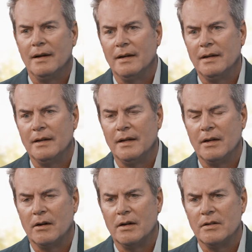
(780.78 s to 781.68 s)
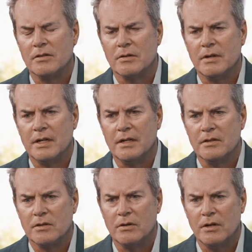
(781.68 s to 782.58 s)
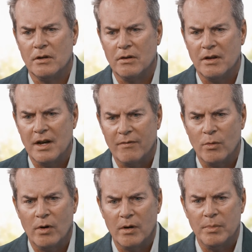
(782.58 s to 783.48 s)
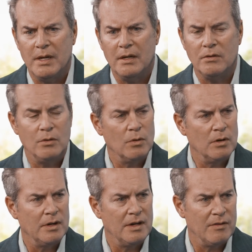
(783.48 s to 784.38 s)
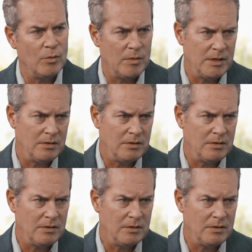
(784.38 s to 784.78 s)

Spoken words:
In our industry. And so you never want to be too early, you never want to be